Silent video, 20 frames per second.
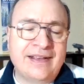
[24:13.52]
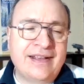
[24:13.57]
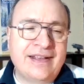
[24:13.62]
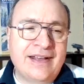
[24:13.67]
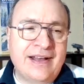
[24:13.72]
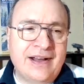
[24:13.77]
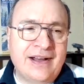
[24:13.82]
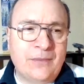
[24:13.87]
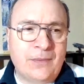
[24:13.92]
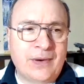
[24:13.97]

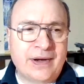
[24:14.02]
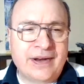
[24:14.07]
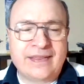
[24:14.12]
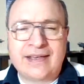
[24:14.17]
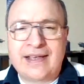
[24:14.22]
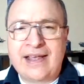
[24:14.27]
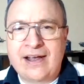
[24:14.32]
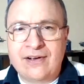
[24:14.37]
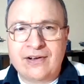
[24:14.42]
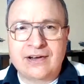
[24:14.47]
One of
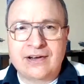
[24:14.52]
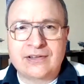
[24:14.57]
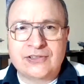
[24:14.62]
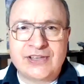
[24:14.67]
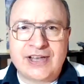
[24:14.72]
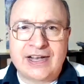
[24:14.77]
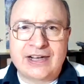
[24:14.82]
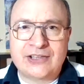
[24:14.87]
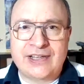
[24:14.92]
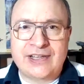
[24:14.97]
the
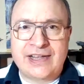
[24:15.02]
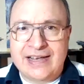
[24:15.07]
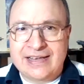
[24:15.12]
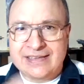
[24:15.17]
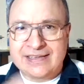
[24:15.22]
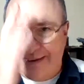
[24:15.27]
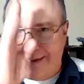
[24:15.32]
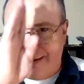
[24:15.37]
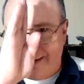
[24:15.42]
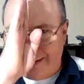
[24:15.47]
characters actually
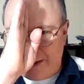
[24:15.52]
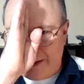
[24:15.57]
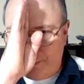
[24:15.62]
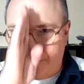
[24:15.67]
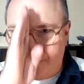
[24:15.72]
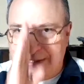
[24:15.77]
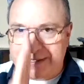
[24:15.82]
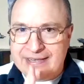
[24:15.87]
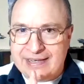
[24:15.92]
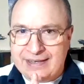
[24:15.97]
has like a
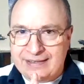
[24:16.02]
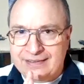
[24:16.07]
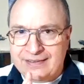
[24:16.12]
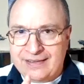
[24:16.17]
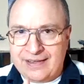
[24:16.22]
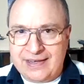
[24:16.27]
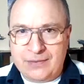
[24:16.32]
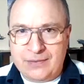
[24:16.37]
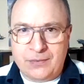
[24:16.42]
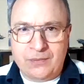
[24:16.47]
split down the
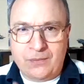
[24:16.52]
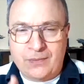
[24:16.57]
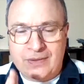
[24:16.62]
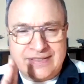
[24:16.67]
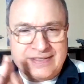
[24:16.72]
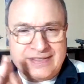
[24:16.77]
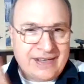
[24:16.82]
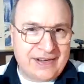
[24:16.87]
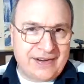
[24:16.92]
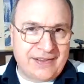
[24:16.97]
line where
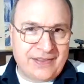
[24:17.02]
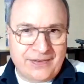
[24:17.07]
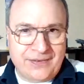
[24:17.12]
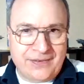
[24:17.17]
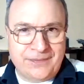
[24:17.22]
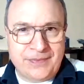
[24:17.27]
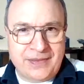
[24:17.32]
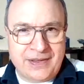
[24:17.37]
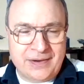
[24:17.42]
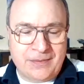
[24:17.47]
one side of
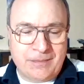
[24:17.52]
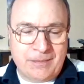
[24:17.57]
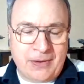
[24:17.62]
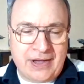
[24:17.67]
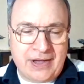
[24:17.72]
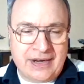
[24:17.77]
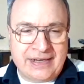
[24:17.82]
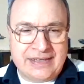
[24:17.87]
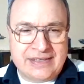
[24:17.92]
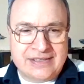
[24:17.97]
their
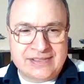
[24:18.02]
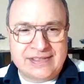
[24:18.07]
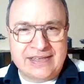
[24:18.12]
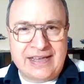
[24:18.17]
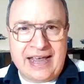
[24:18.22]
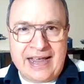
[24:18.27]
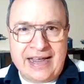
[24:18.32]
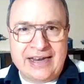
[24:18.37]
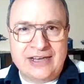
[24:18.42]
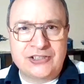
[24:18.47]
body is
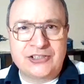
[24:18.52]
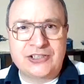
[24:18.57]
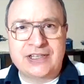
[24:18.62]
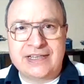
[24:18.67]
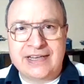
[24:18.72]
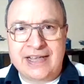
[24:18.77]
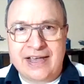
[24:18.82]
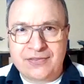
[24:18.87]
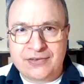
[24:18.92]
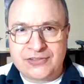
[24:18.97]
aged
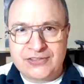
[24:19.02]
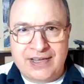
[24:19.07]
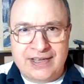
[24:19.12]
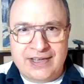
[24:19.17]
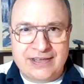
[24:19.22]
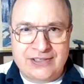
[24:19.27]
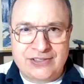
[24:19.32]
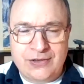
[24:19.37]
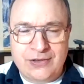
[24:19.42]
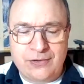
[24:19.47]
and the other
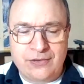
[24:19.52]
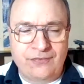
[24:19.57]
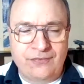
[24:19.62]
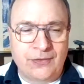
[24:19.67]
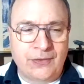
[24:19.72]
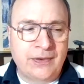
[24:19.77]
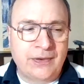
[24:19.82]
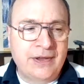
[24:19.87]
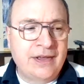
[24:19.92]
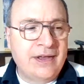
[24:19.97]
side is
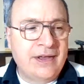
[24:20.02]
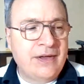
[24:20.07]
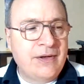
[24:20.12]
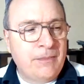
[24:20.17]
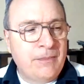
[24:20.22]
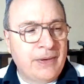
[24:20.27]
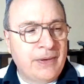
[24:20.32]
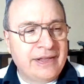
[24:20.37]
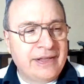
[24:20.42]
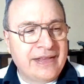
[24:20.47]
youthful.
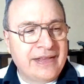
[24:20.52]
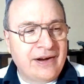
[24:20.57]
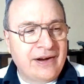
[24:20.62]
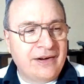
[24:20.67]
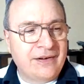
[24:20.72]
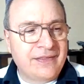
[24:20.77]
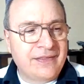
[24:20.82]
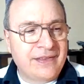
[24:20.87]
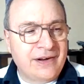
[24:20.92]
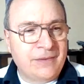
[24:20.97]
But
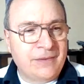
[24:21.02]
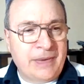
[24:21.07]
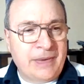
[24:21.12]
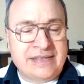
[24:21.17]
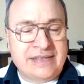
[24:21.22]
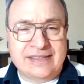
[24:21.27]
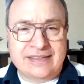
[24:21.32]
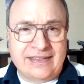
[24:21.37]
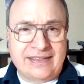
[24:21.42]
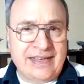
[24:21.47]
they're
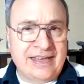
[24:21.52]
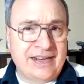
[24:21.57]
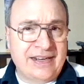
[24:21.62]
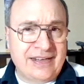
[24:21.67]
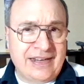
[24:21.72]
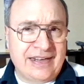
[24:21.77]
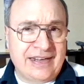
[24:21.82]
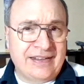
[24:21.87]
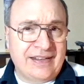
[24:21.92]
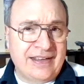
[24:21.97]
basically
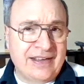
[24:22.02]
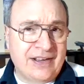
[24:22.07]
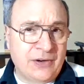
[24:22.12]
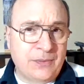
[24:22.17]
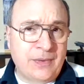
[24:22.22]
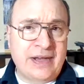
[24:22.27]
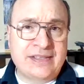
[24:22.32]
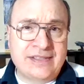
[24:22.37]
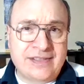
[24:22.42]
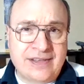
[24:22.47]
at like a
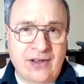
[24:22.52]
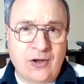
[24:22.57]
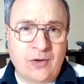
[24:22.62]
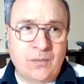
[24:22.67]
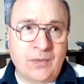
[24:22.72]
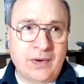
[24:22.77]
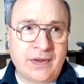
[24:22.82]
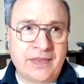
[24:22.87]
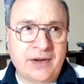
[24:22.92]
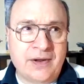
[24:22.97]
rest
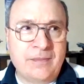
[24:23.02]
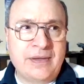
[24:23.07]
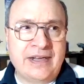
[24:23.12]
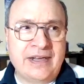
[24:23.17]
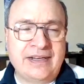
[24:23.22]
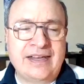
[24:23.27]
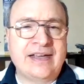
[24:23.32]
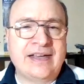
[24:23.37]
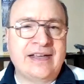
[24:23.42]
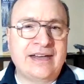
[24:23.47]
home where they're
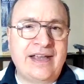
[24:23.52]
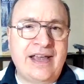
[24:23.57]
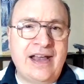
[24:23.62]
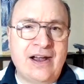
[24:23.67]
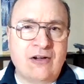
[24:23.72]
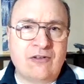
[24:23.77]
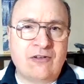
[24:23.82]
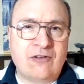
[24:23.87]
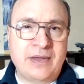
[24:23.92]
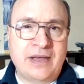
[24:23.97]
being taken
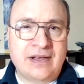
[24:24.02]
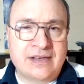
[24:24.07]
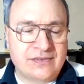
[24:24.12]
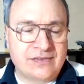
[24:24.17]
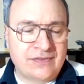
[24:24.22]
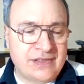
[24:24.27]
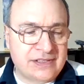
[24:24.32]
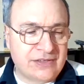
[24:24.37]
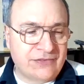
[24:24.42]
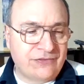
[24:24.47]
care of because
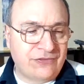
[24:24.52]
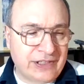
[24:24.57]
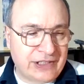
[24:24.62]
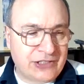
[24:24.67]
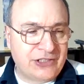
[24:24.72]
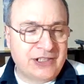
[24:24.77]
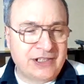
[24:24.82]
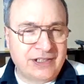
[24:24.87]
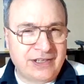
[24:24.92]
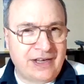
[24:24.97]
of this
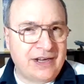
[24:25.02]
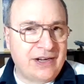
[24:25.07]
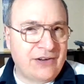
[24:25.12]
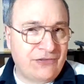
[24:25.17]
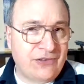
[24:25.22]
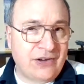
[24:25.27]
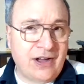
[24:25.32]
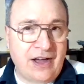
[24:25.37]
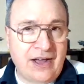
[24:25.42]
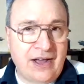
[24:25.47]
affliction and kind of
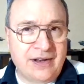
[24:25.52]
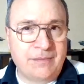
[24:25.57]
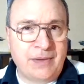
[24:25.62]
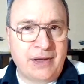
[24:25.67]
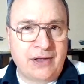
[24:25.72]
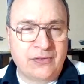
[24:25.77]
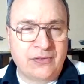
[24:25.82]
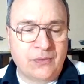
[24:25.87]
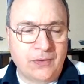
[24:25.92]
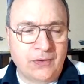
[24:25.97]
forgotten
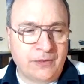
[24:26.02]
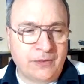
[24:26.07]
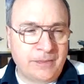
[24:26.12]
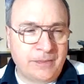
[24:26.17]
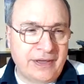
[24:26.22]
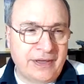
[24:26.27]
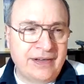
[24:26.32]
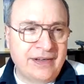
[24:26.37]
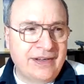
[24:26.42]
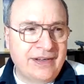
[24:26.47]
about the world.
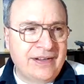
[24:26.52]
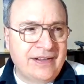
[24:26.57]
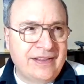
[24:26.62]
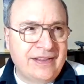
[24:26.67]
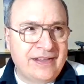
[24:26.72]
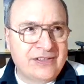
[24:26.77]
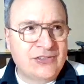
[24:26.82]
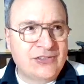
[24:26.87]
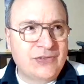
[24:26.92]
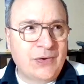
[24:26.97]
But
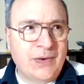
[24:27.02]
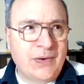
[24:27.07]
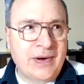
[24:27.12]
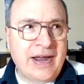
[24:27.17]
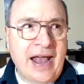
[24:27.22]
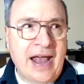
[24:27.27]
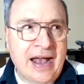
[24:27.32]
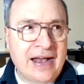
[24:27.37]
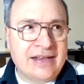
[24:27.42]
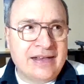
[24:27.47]
this
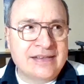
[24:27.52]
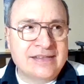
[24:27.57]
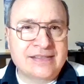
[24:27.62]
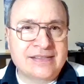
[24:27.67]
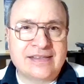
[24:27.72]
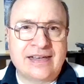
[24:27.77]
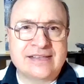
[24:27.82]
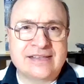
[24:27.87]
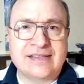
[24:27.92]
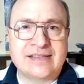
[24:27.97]
story
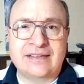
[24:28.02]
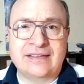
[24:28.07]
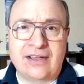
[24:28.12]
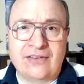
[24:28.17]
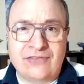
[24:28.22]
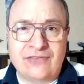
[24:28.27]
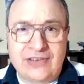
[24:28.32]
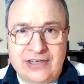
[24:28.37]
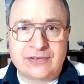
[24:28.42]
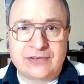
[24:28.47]
has a
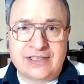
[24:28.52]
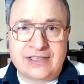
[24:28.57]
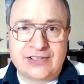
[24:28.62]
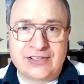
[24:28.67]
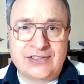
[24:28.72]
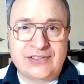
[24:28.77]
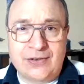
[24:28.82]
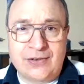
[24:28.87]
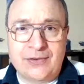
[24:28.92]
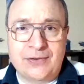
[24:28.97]
love
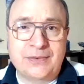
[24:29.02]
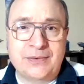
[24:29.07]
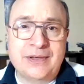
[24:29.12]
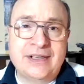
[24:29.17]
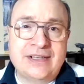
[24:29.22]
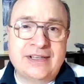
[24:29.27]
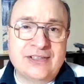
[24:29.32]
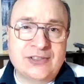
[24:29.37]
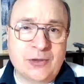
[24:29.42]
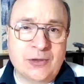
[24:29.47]
interest. So
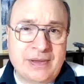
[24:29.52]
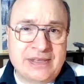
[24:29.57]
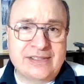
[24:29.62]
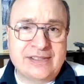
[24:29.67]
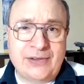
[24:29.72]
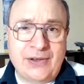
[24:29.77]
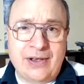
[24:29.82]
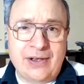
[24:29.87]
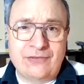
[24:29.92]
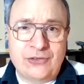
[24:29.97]

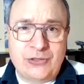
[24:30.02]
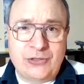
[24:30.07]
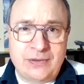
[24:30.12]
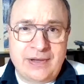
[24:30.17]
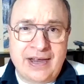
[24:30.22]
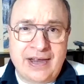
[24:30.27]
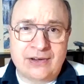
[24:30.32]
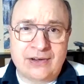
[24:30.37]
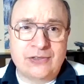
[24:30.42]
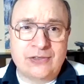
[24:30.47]
basically you have two
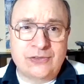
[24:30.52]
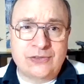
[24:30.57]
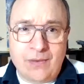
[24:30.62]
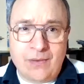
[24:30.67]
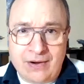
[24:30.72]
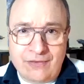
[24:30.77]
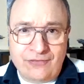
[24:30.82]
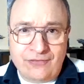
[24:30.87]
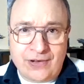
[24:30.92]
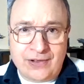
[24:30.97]
characters who
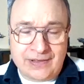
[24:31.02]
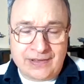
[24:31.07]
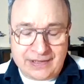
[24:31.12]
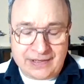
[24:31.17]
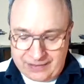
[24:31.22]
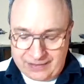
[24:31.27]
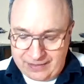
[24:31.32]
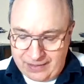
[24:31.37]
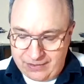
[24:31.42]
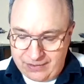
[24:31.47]
are
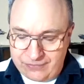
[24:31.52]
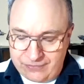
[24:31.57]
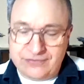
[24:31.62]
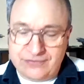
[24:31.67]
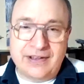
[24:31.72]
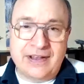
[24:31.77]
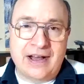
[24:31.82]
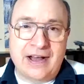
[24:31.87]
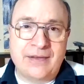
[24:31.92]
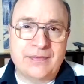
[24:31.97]
falling in love.
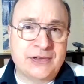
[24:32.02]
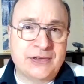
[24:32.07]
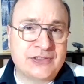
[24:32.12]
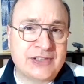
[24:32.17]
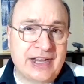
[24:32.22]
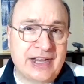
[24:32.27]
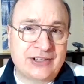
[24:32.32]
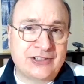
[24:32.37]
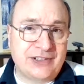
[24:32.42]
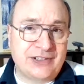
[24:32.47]

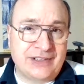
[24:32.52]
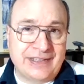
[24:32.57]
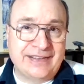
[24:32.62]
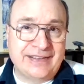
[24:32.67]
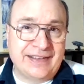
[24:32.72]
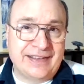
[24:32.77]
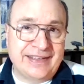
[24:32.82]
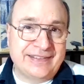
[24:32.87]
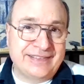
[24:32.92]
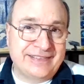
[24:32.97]
There's actually
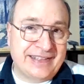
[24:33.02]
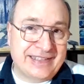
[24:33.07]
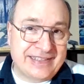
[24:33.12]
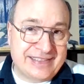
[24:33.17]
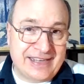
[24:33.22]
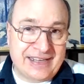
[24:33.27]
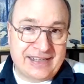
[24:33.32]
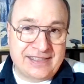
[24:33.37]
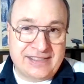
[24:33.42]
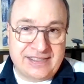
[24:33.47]
like a
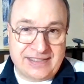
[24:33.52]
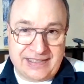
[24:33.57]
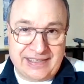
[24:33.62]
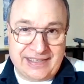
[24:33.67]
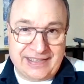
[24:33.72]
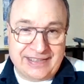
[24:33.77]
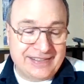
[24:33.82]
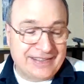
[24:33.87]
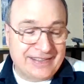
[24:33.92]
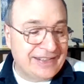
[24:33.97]
sex
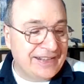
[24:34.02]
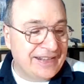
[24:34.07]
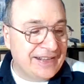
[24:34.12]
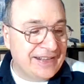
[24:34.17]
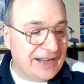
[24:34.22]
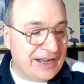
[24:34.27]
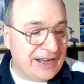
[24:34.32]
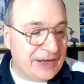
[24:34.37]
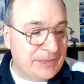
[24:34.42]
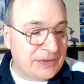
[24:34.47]
scene
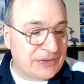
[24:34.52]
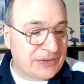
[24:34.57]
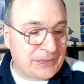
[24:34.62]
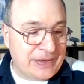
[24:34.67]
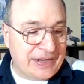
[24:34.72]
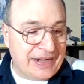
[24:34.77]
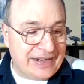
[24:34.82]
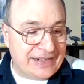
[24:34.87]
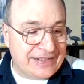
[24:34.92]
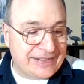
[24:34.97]

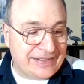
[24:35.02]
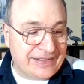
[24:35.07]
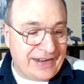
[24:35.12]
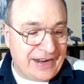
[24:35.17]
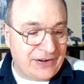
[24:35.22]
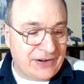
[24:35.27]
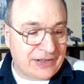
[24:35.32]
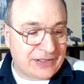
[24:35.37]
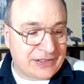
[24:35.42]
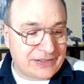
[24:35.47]
between aged
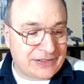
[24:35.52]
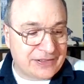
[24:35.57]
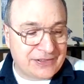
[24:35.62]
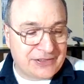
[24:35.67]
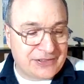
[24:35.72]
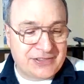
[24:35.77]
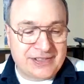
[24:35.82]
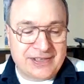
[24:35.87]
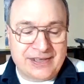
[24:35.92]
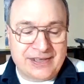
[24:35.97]
characters.